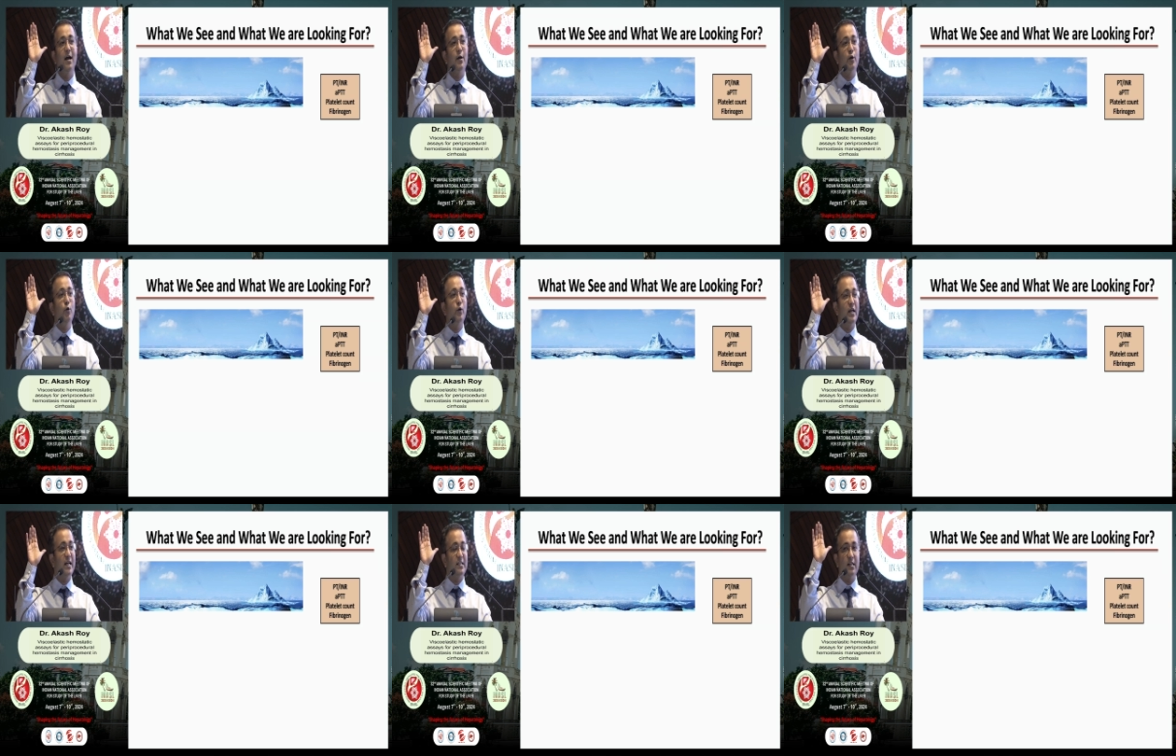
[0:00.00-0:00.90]
You're looking
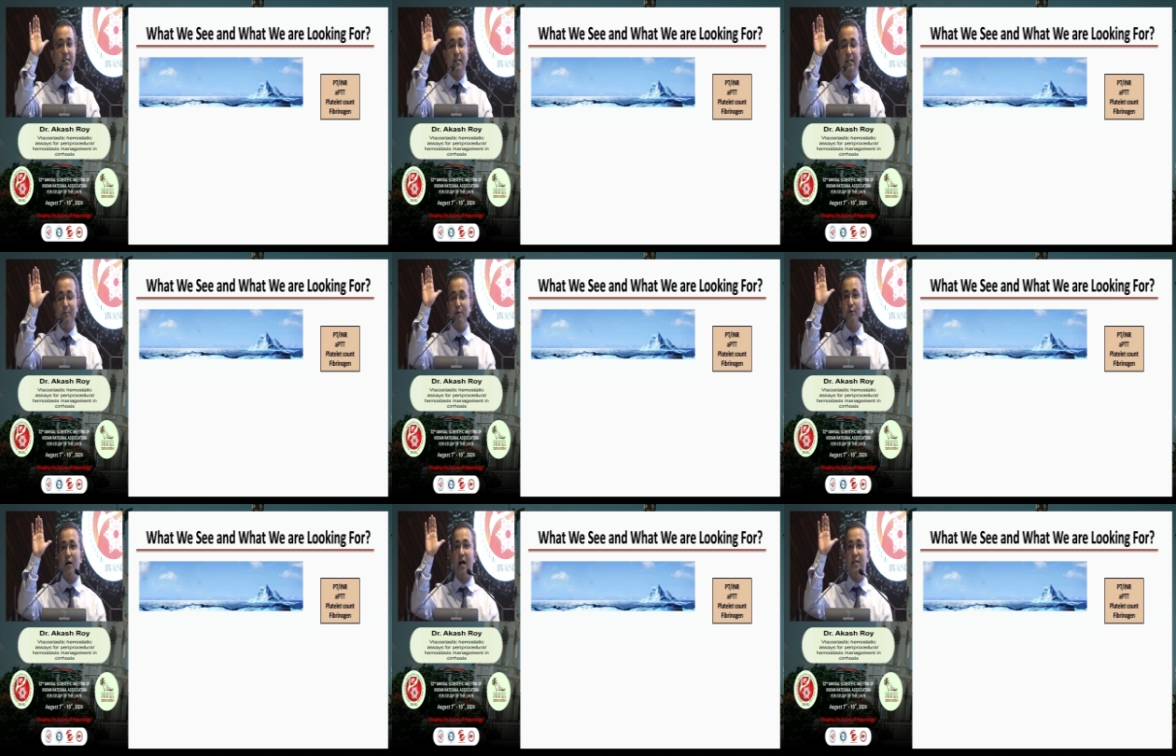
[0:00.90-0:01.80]
at just the tip of
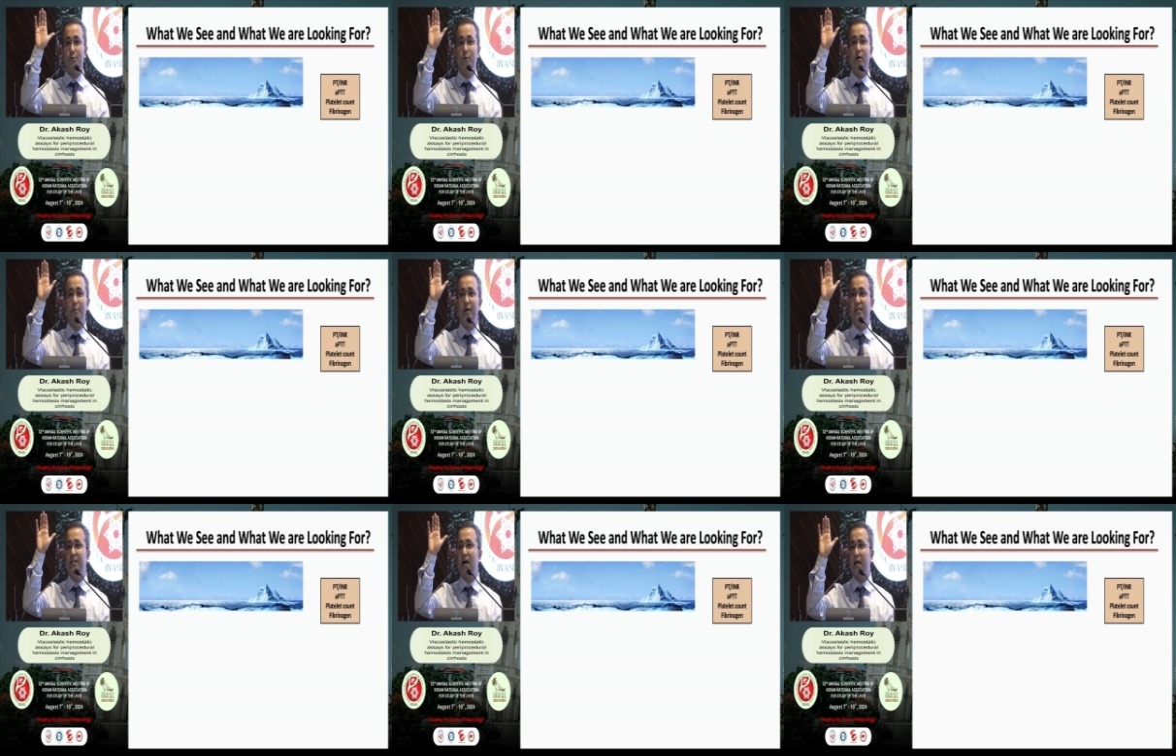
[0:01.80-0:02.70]
the iceberg.
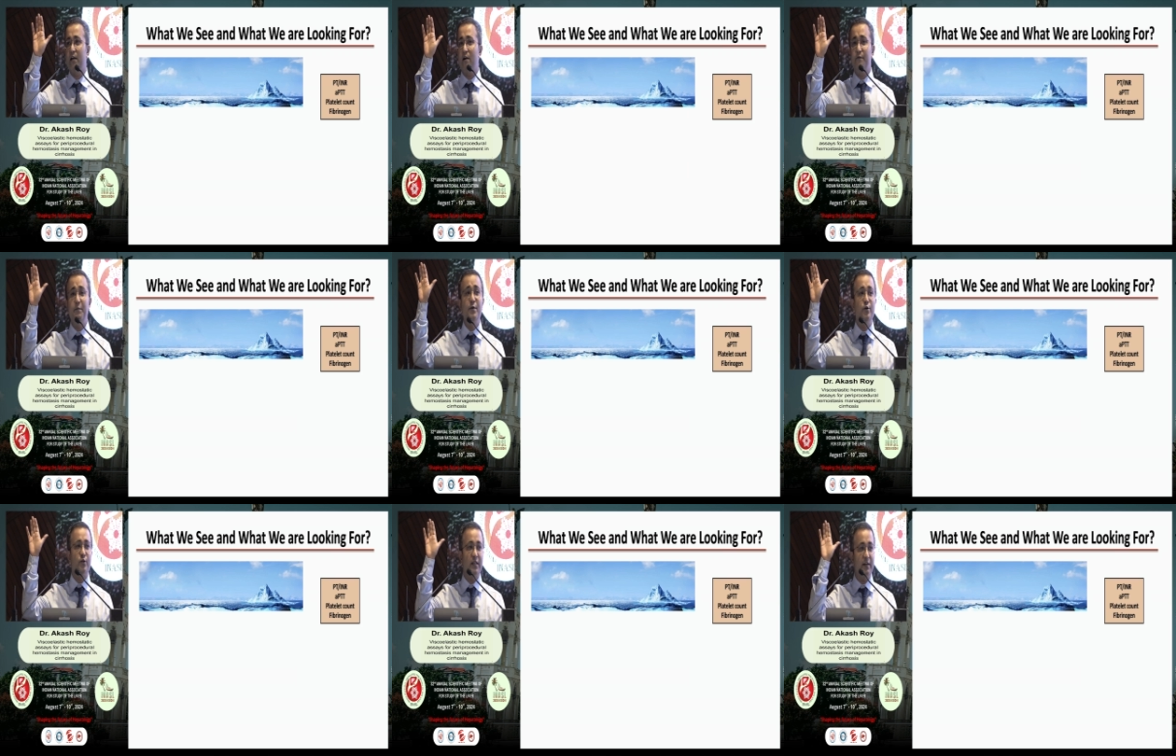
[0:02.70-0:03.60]
PT, INR,
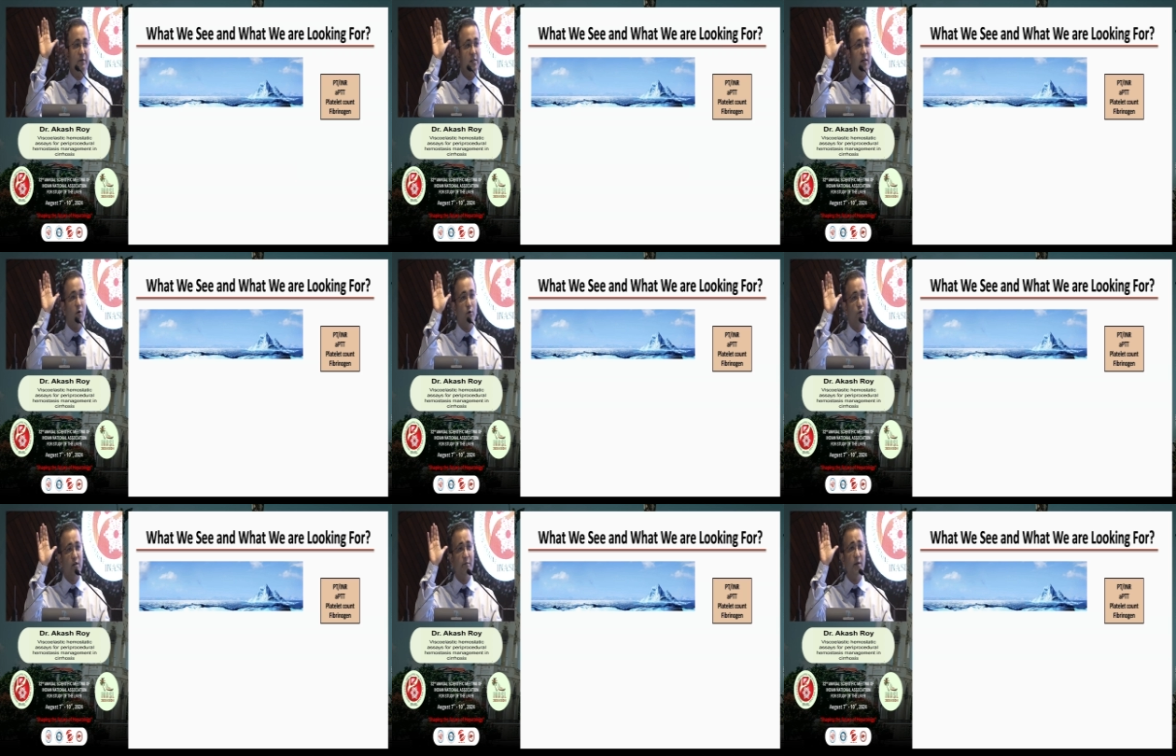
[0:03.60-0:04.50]
fibrinogen levels are also
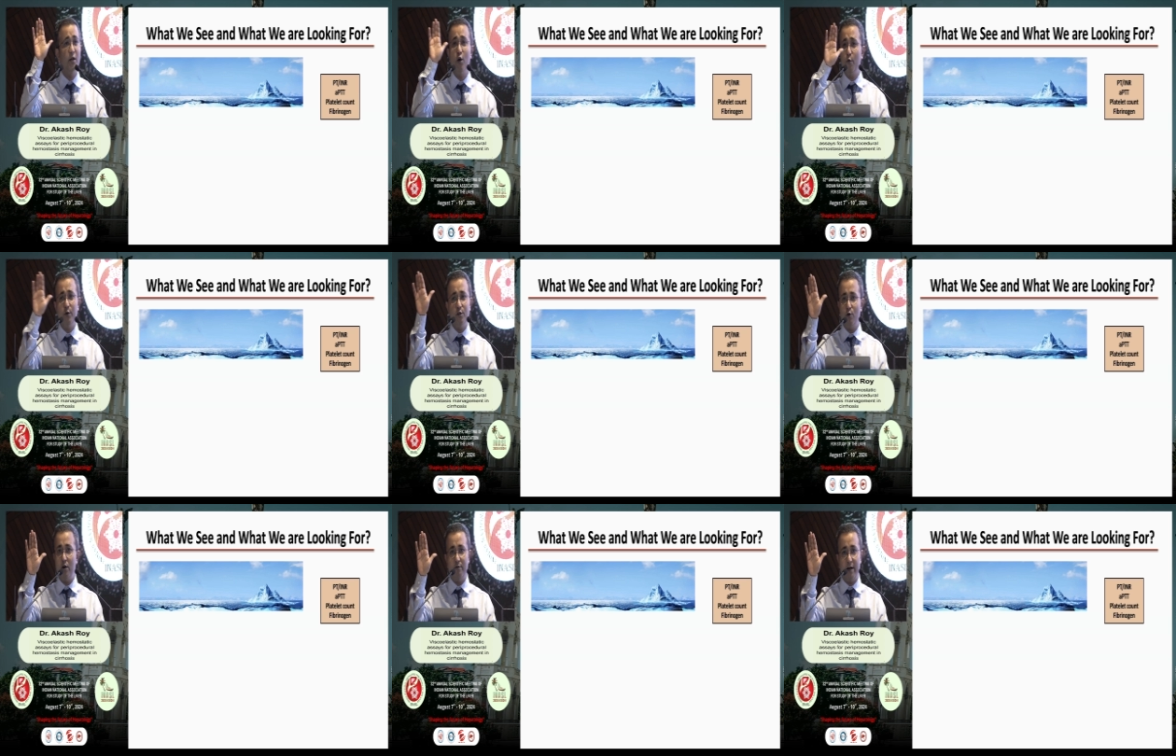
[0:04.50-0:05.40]
something which are
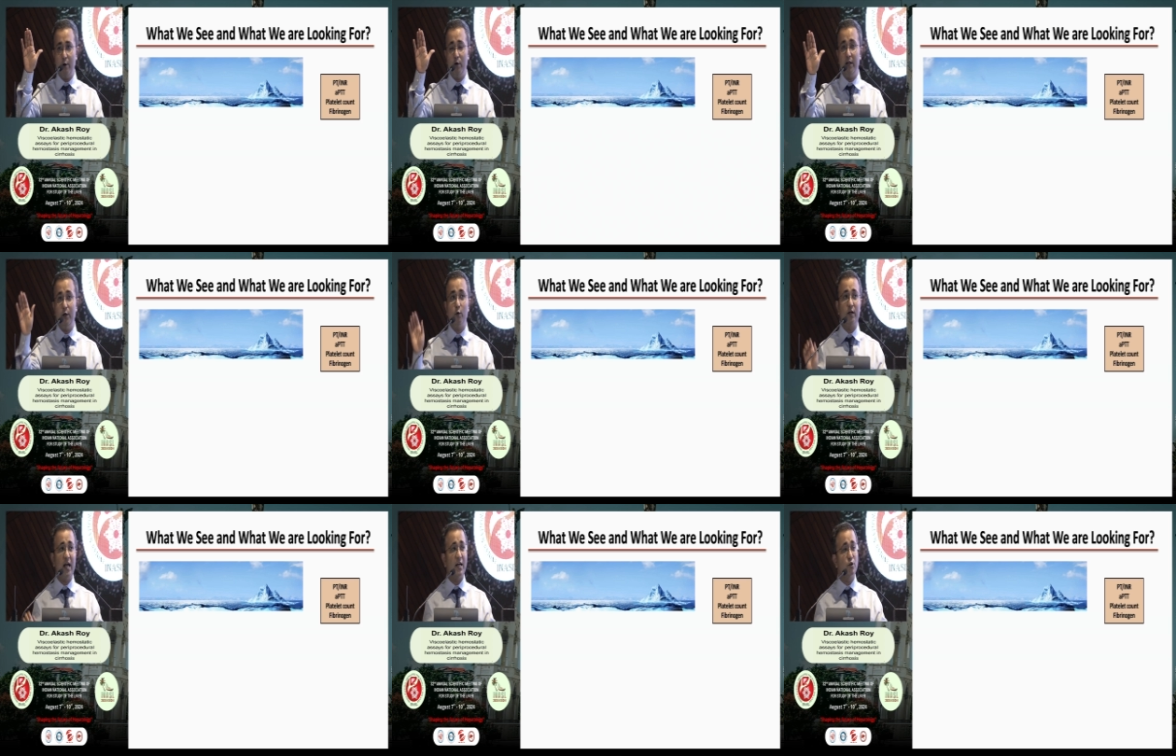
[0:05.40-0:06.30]
not regularly looked
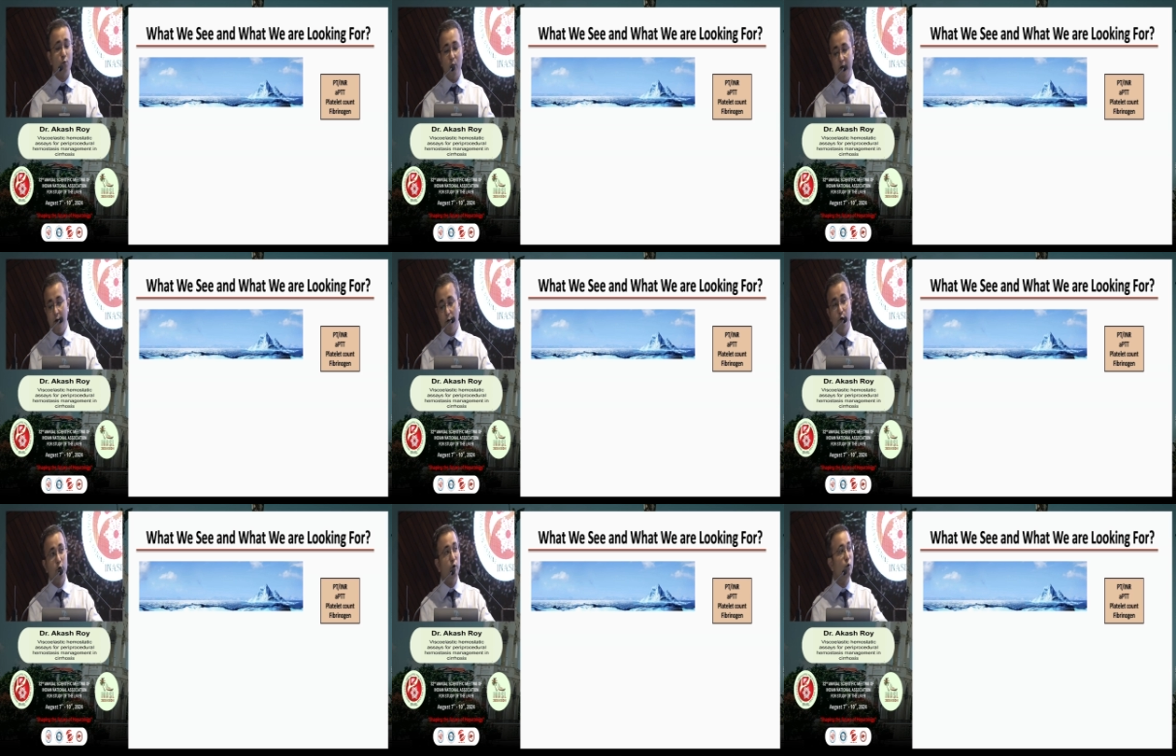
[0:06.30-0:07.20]
at. So what you're going to
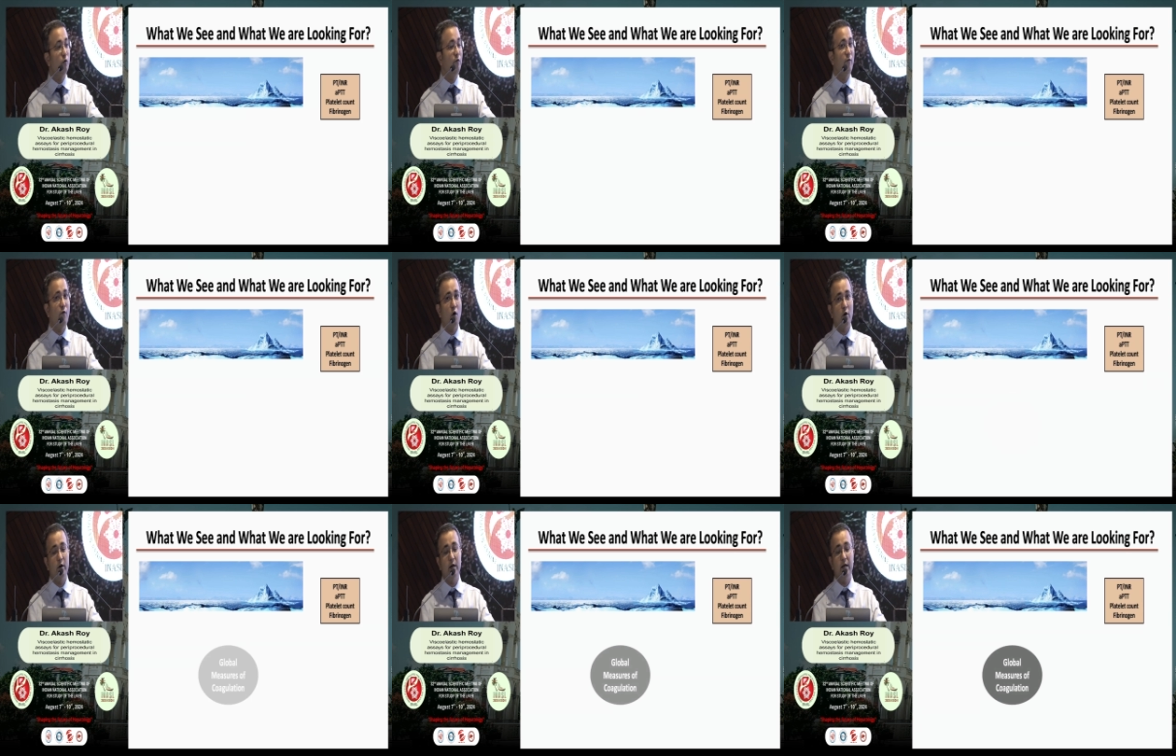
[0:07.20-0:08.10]
look for